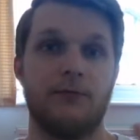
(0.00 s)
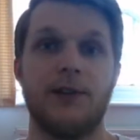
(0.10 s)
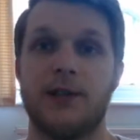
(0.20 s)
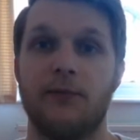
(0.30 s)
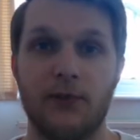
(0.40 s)

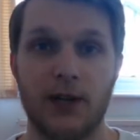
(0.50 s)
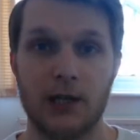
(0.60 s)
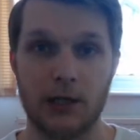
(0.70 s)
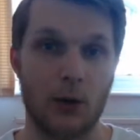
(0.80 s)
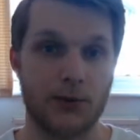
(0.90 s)
the symphony
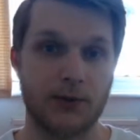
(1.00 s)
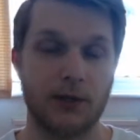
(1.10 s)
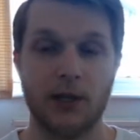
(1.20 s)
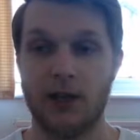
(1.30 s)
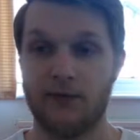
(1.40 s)
is
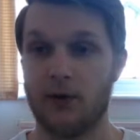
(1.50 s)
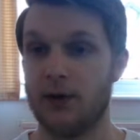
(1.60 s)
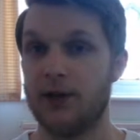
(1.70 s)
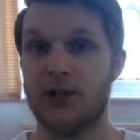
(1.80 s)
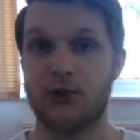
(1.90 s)
lost. If there
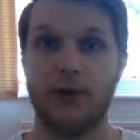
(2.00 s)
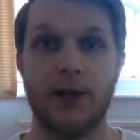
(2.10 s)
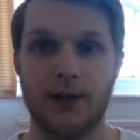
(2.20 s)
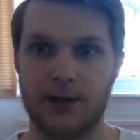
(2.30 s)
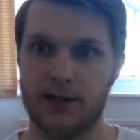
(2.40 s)
aren't any
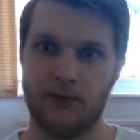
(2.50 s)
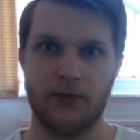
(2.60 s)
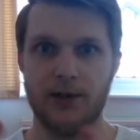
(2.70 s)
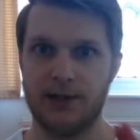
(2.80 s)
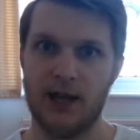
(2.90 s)
strings, the
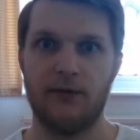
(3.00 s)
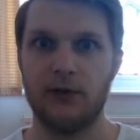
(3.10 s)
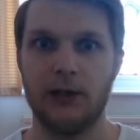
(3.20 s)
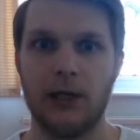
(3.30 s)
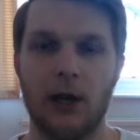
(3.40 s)
symphony is
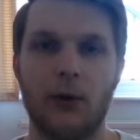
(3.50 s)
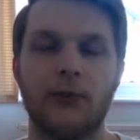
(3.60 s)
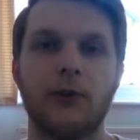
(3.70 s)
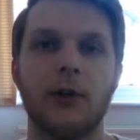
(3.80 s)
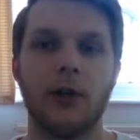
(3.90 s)
definitely
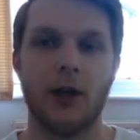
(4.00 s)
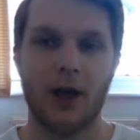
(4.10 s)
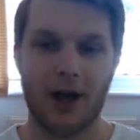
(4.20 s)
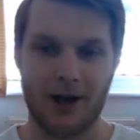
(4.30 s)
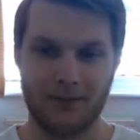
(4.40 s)
lost.
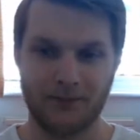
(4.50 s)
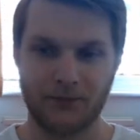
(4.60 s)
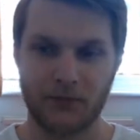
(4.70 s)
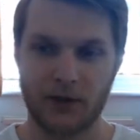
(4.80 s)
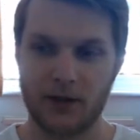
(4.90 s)

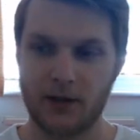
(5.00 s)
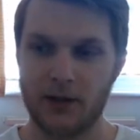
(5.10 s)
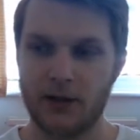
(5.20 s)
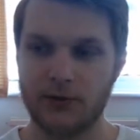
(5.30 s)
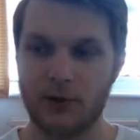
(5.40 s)

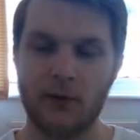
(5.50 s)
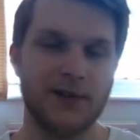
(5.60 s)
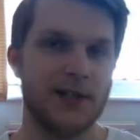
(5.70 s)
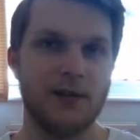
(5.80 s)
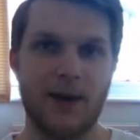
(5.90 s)

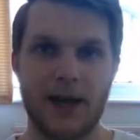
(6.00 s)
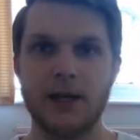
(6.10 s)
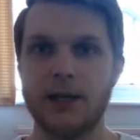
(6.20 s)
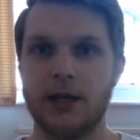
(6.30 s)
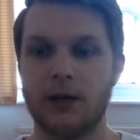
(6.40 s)
Obviously,
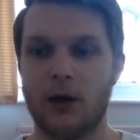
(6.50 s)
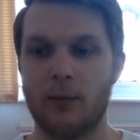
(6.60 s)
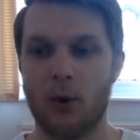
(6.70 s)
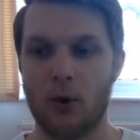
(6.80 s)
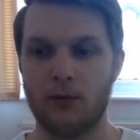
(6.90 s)
depending
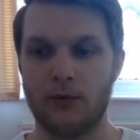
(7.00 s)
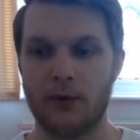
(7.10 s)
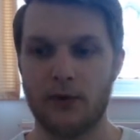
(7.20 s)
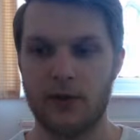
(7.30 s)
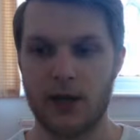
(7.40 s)
upon
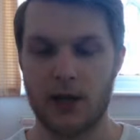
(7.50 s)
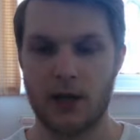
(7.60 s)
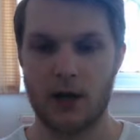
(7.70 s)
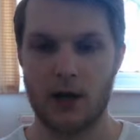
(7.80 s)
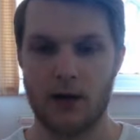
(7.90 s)
the